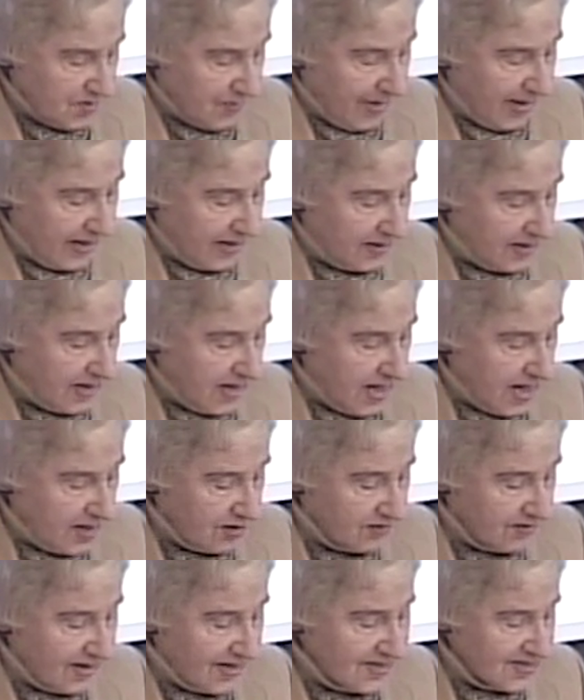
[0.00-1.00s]
men
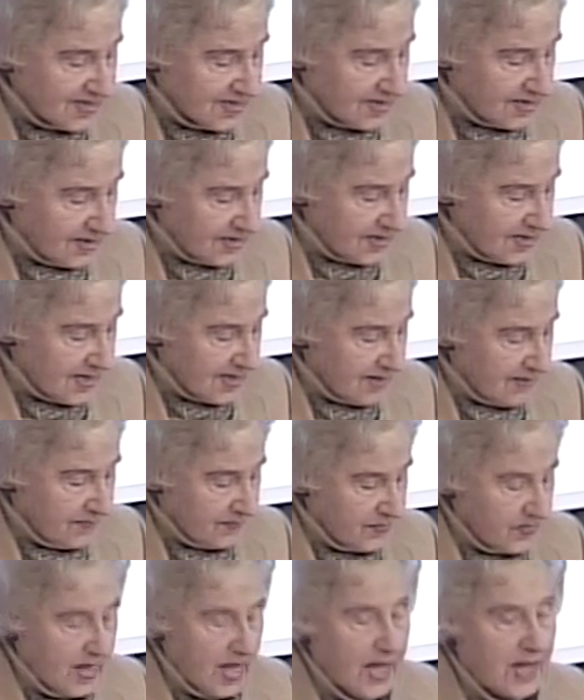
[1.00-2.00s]
arrested
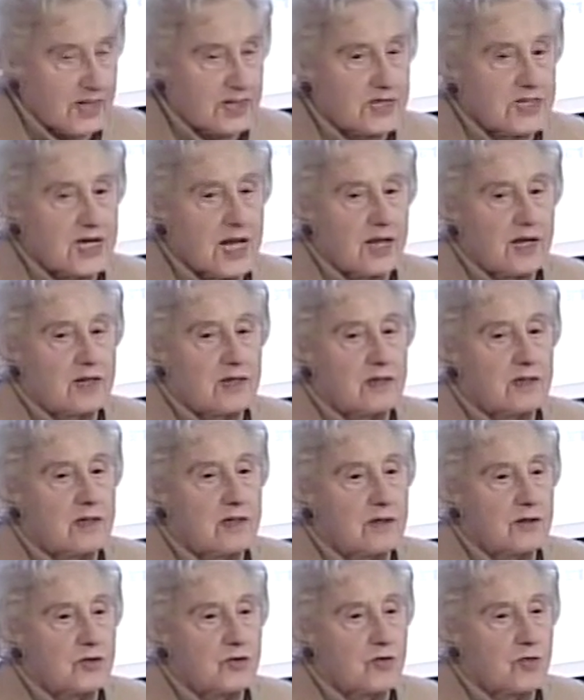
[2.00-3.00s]
and
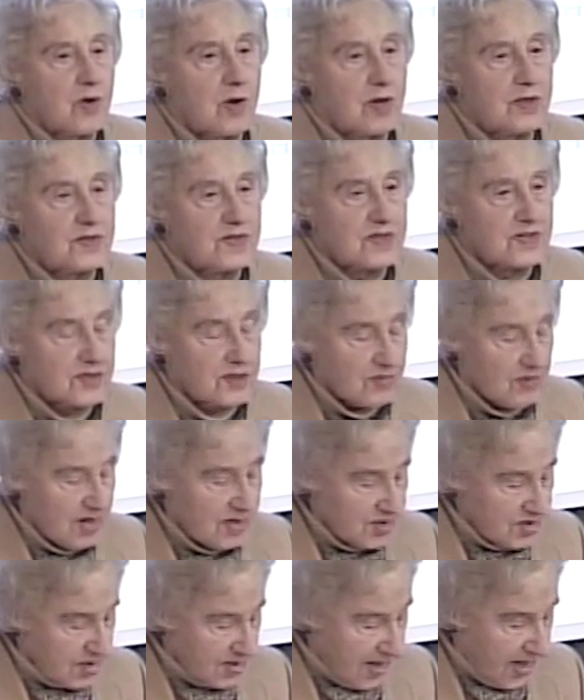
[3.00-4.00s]
taken to
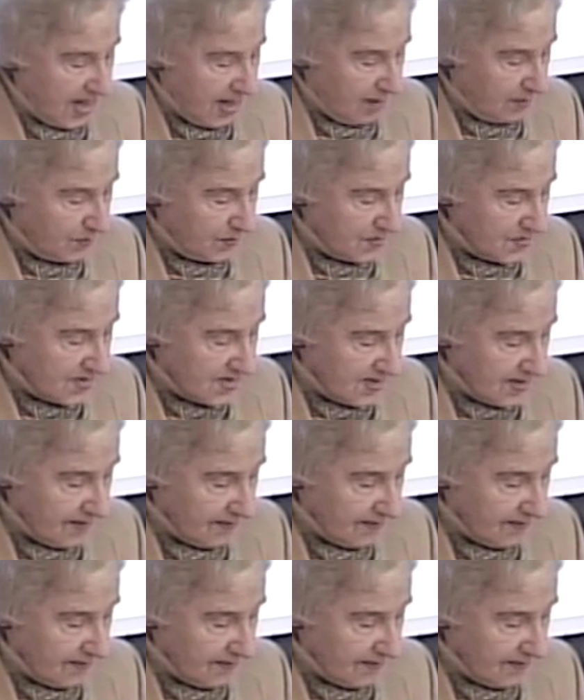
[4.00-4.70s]
concentration camps.